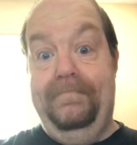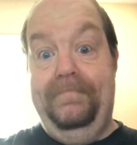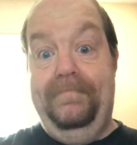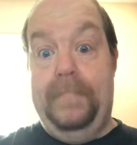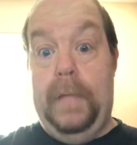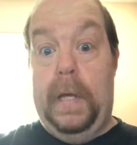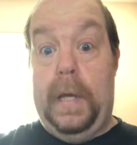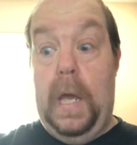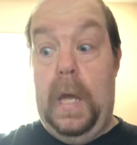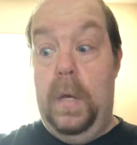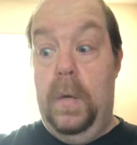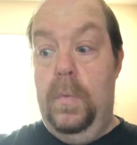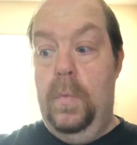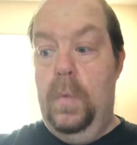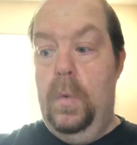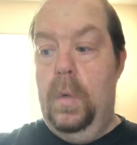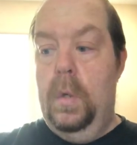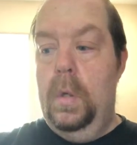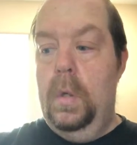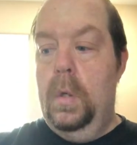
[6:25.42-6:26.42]
Again,
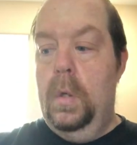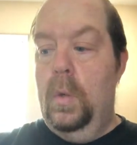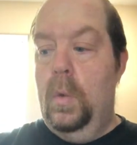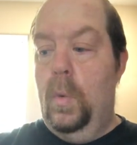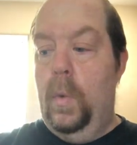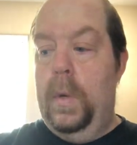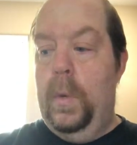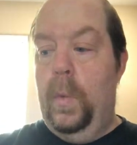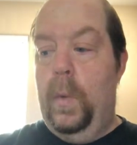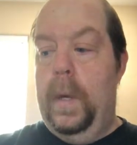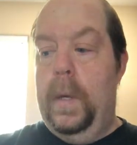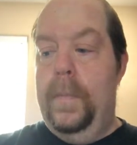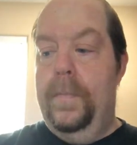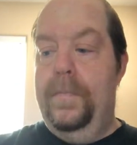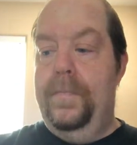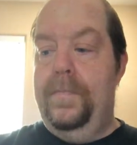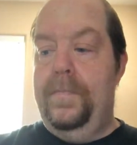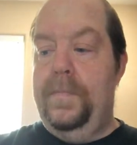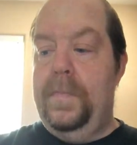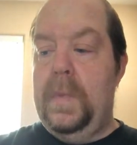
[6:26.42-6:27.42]
win-win.
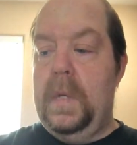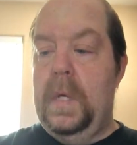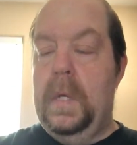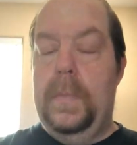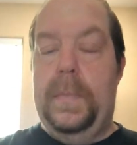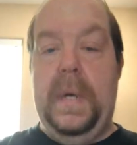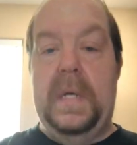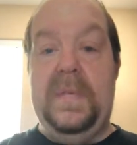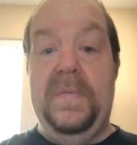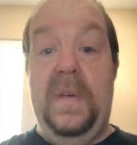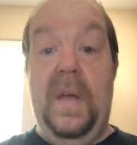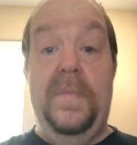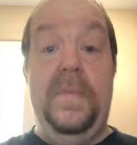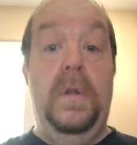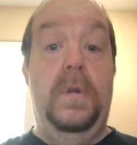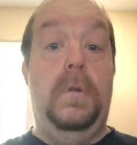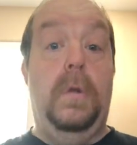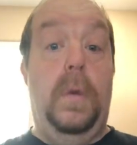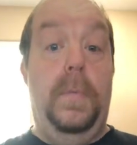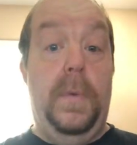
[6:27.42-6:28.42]
Especially if you have an
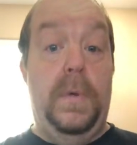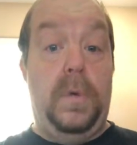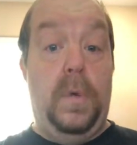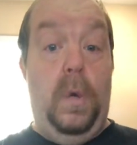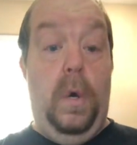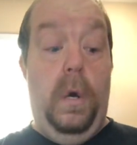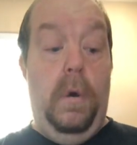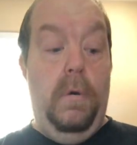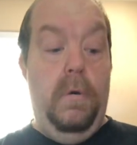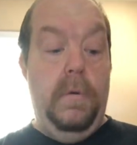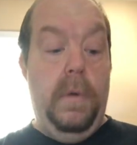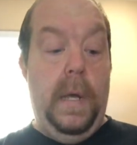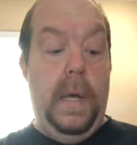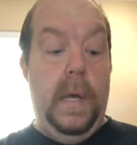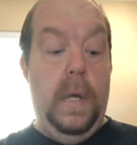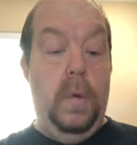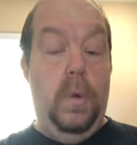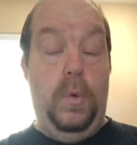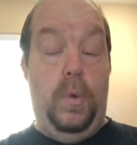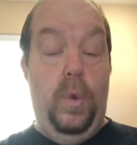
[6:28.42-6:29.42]
Interdimensional Horror in your
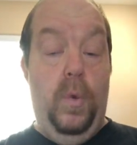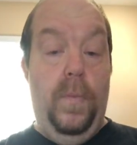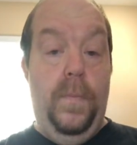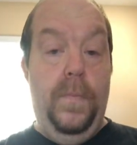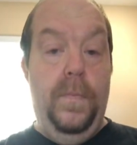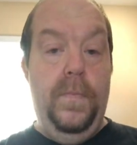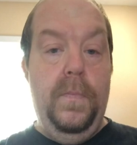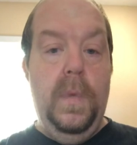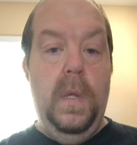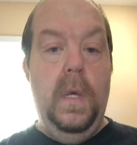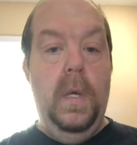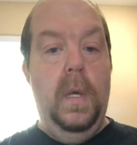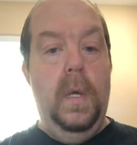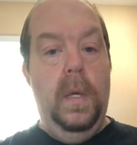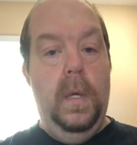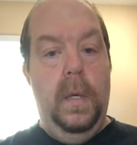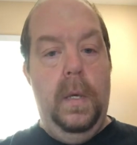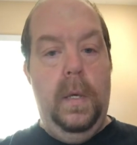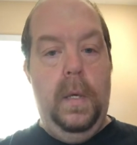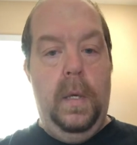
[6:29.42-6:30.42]
hand, or 2 of them.
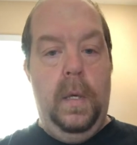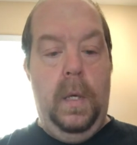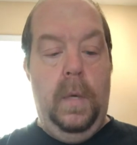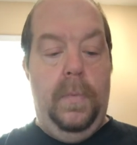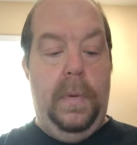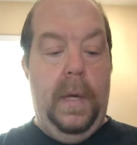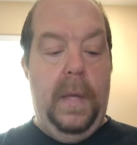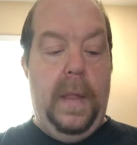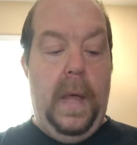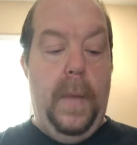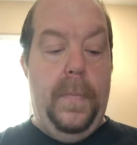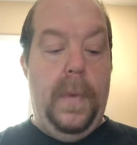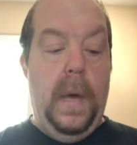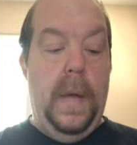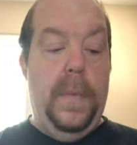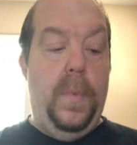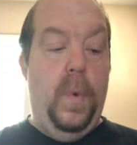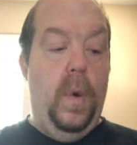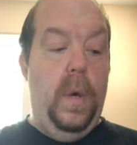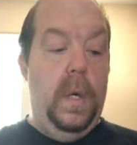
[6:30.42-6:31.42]
You play that
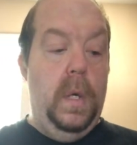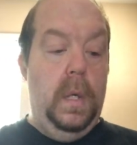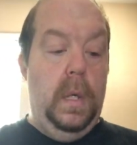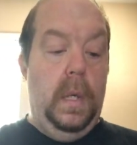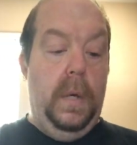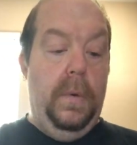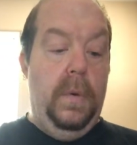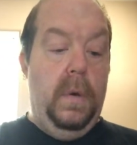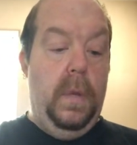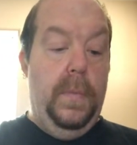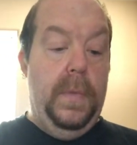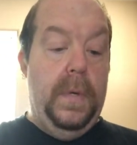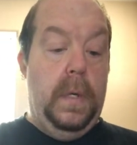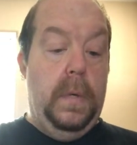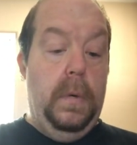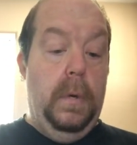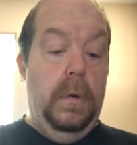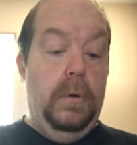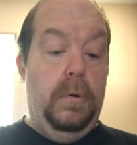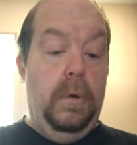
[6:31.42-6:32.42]
bad boy and you get rid of the
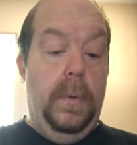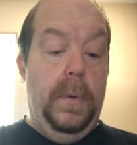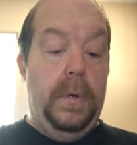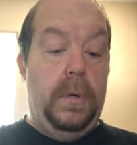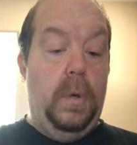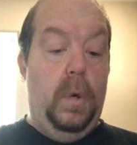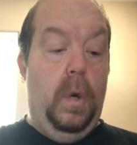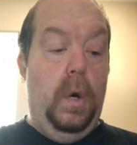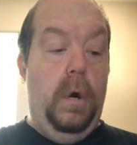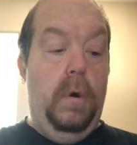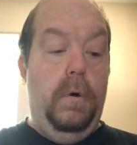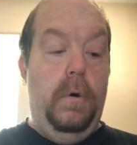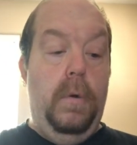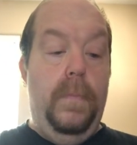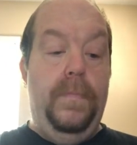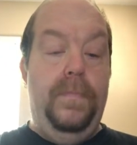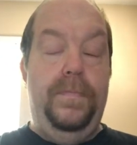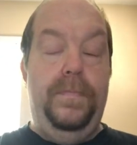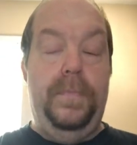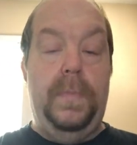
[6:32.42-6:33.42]
Interdimensional Horror
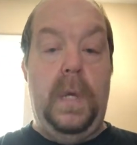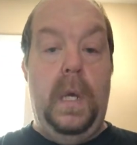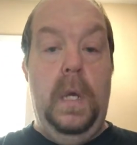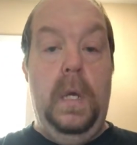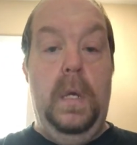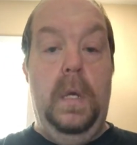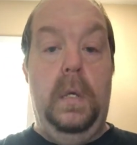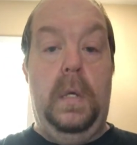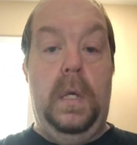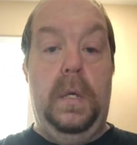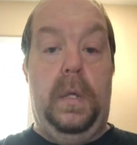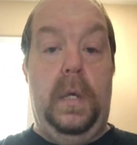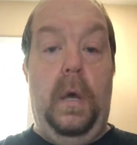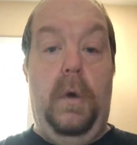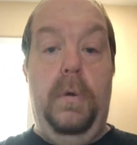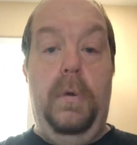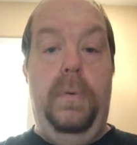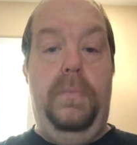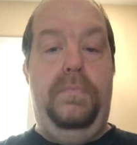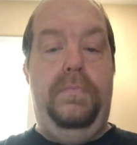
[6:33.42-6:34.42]
and discard
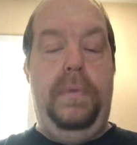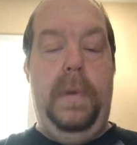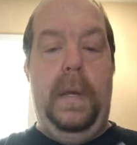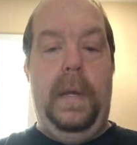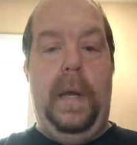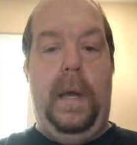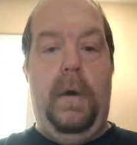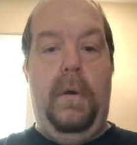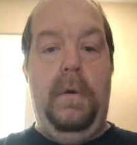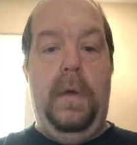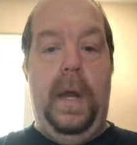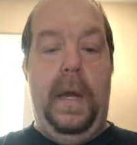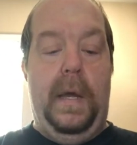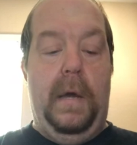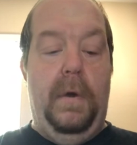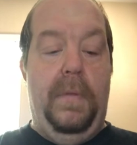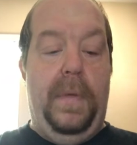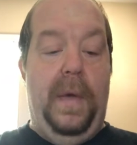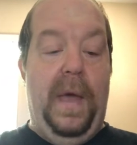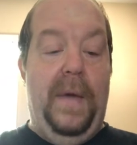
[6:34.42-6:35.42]
any card
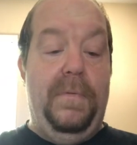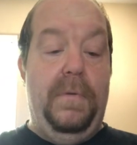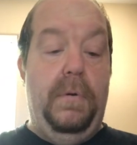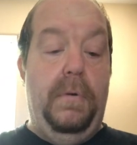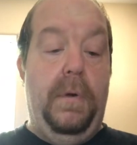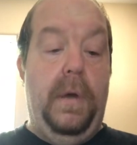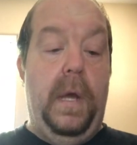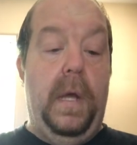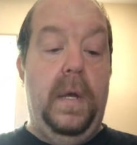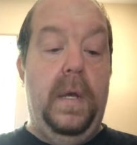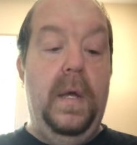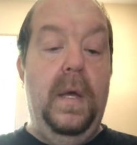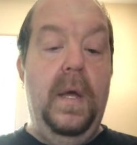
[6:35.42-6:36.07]
they have in their hand.